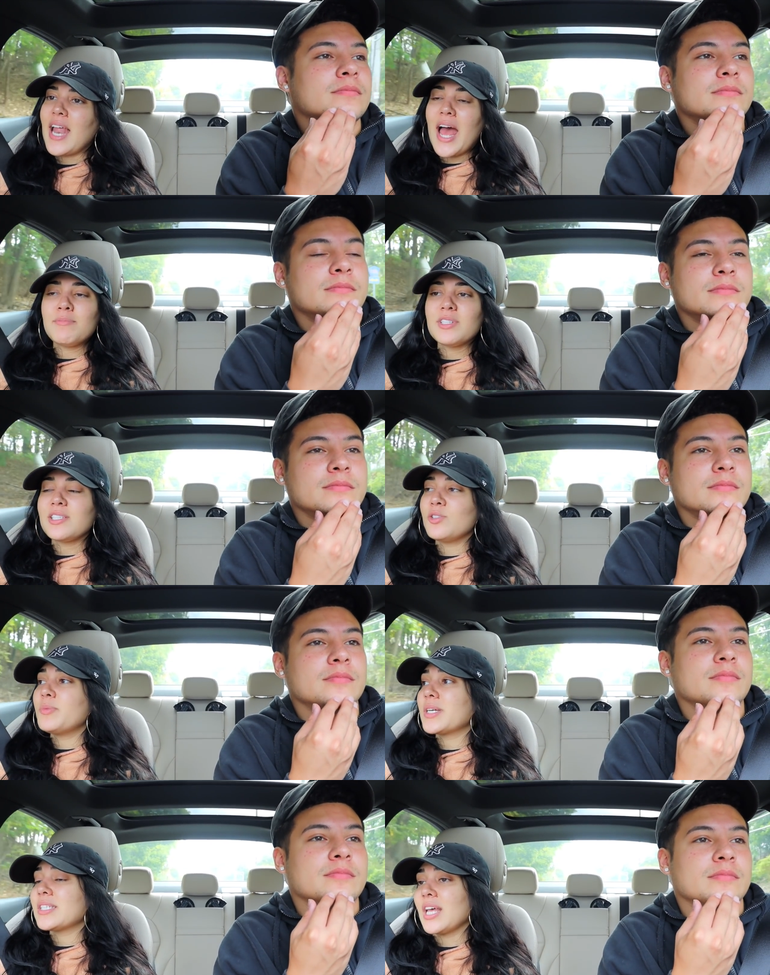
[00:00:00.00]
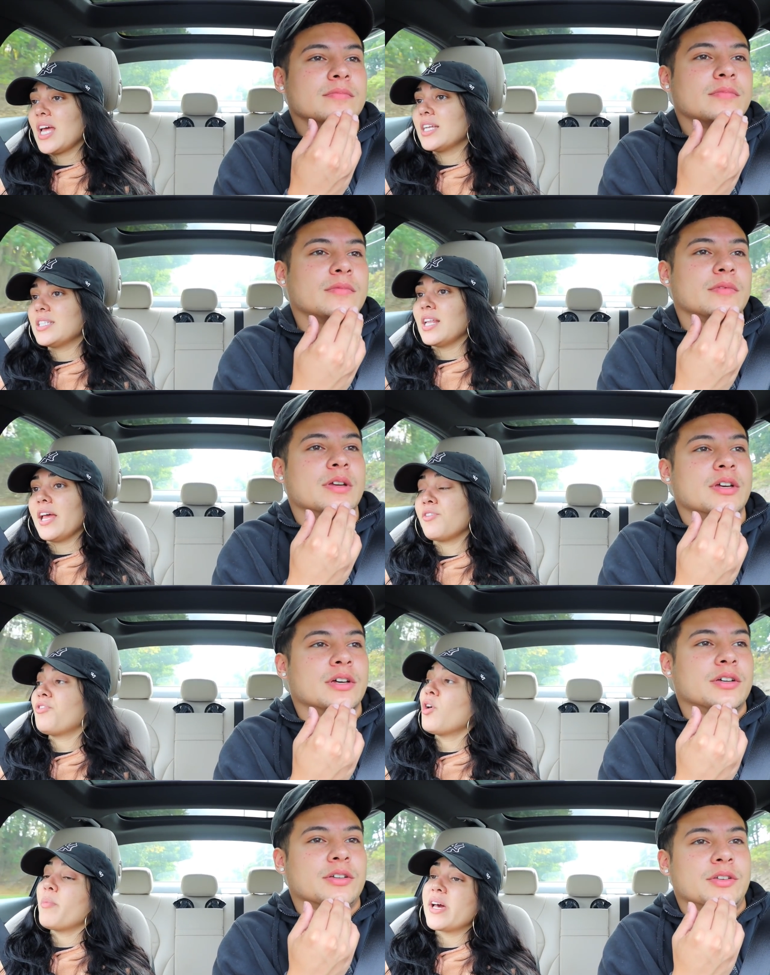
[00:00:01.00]
Speaker 1: I'm just super excited to like
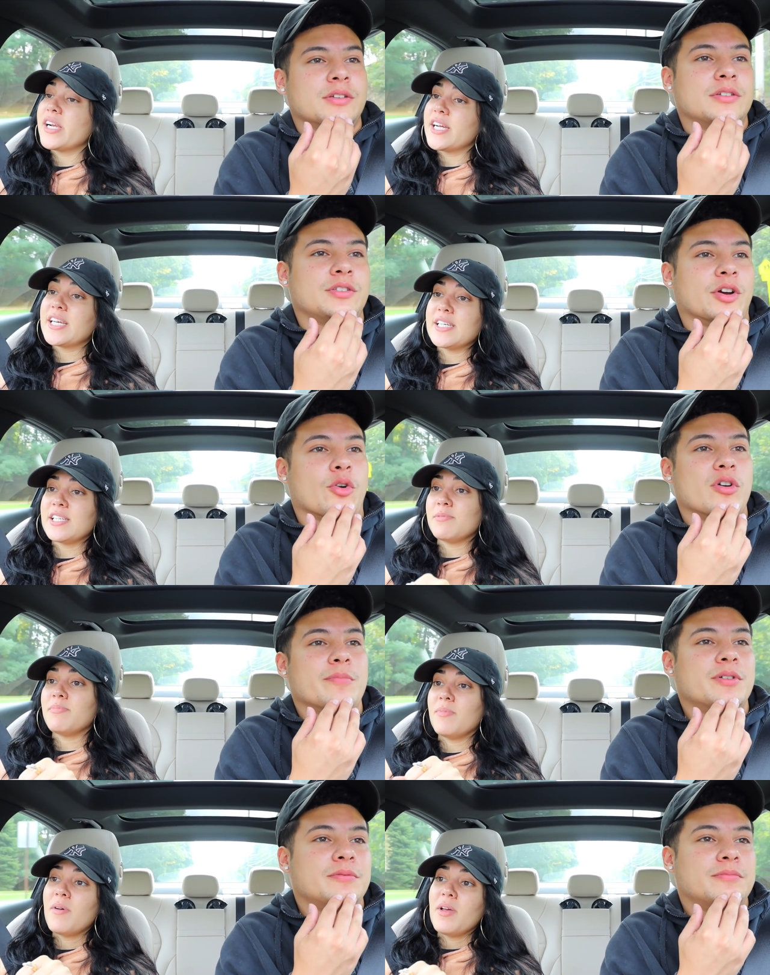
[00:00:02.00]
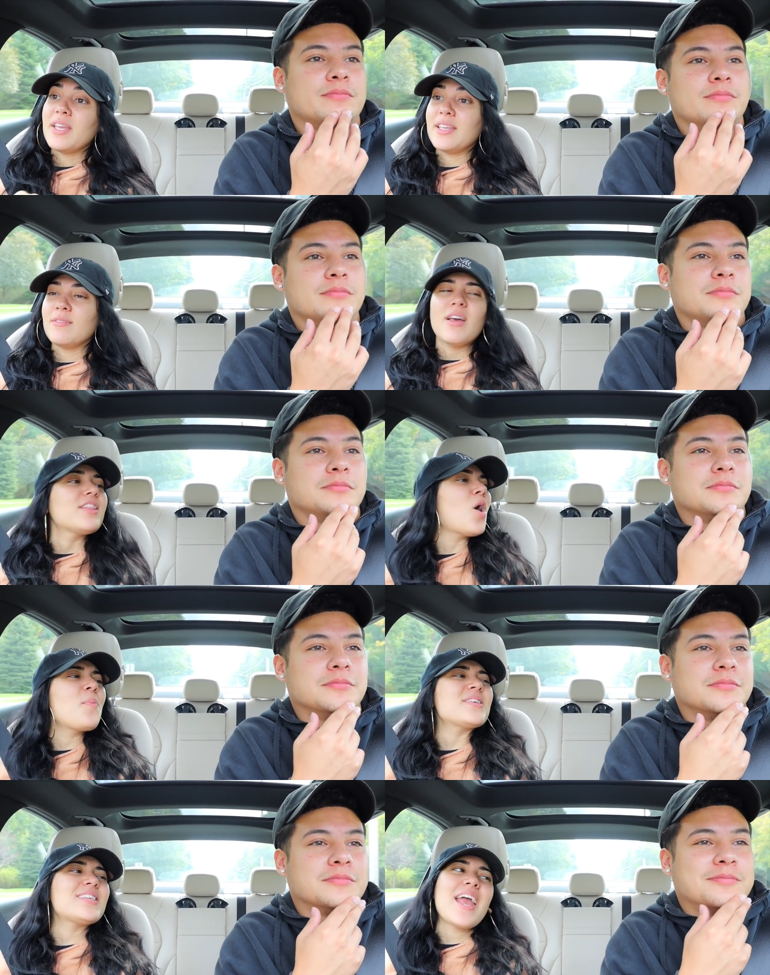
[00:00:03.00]
feel better because ointment
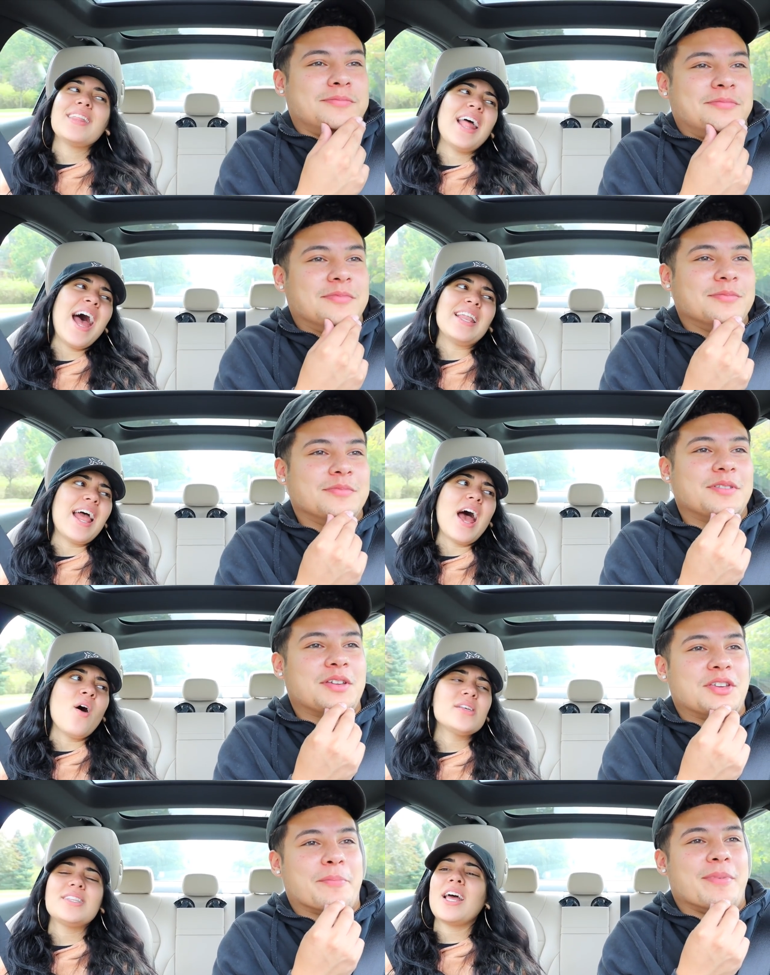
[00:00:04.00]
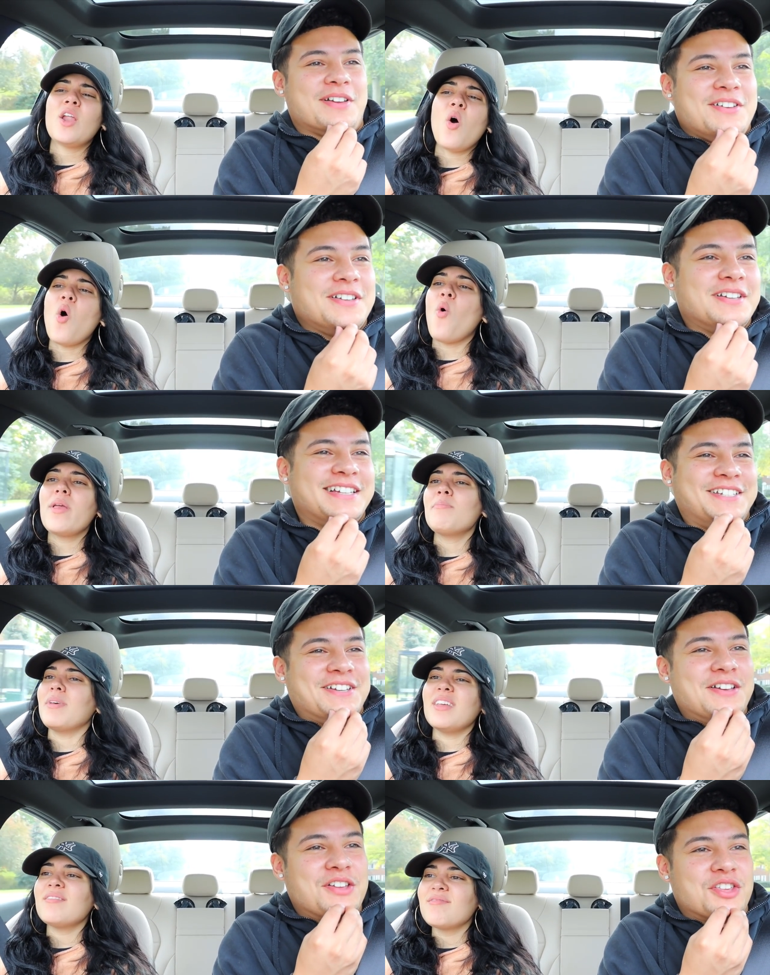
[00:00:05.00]
don't be saying that now. It's your, not no
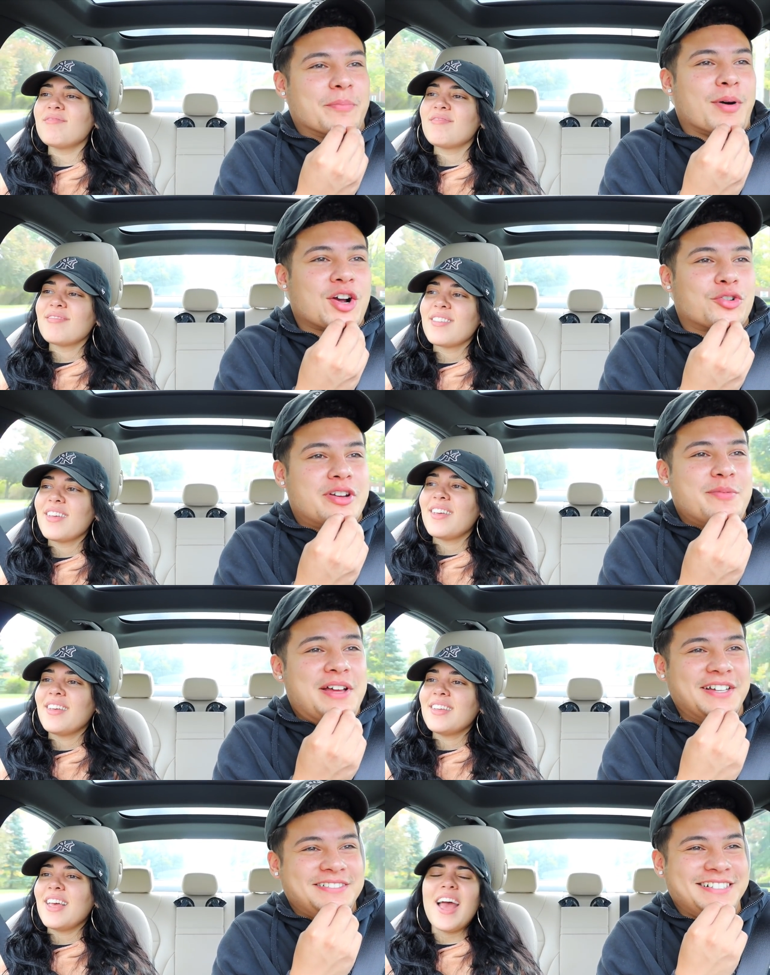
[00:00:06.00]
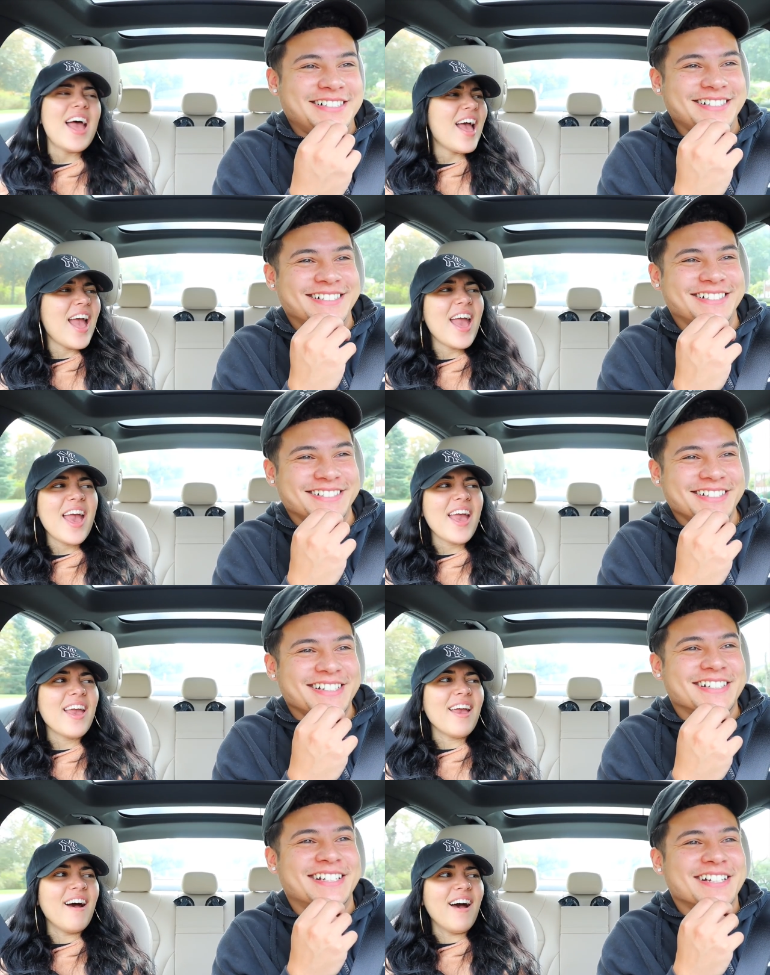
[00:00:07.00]
ointment.
Speaker 2: Your butt cream.
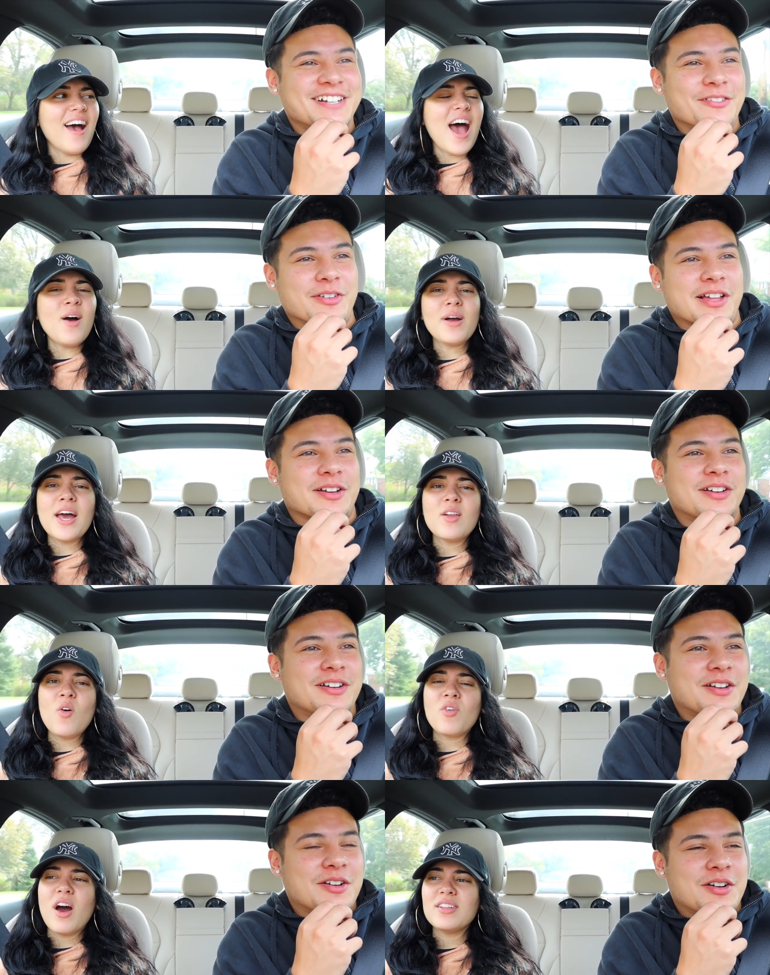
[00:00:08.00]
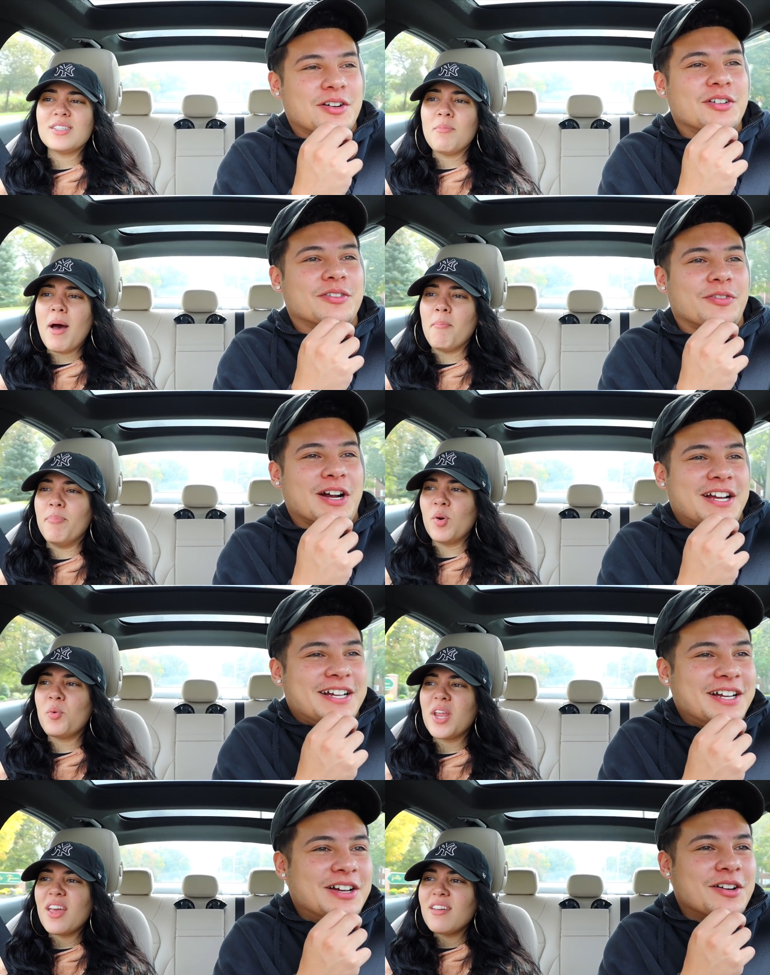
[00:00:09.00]
Speaker 1: Hey! I don't got no cuts in my for,
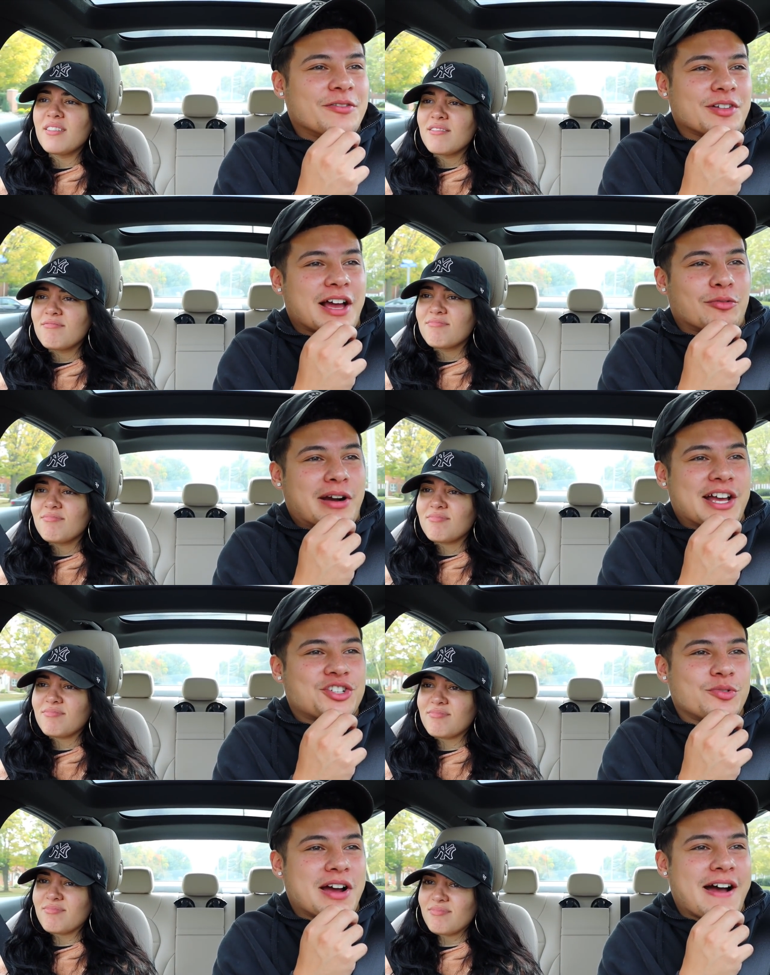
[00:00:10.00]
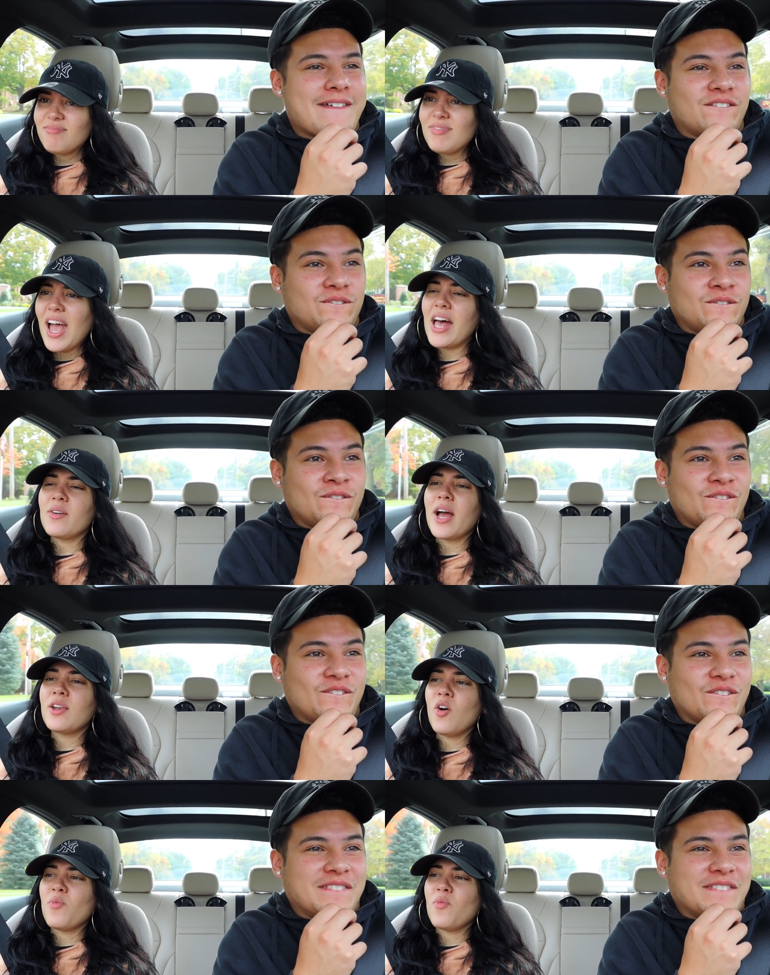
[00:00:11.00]
booty.
Speaker 2: For that rash you got?
Speaker 1: I don't got no